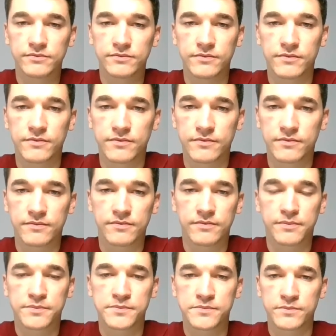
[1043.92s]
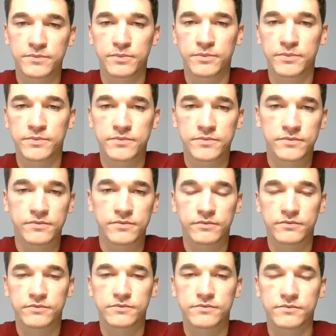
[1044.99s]

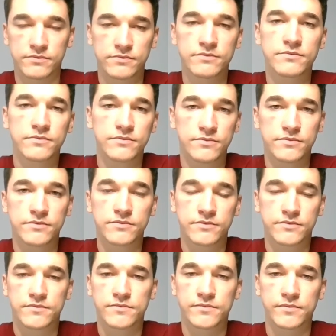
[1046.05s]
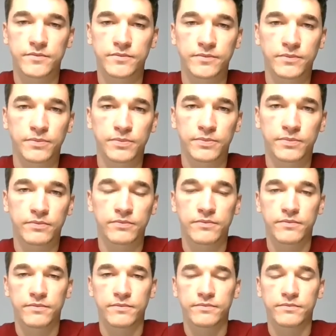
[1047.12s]

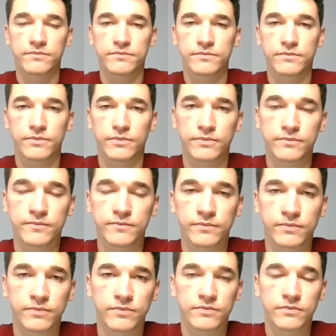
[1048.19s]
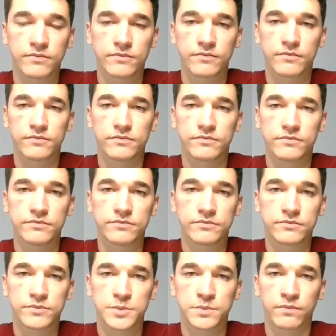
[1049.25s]

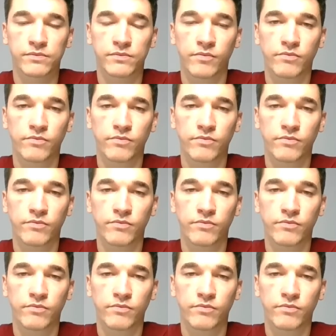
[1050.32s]
(silent)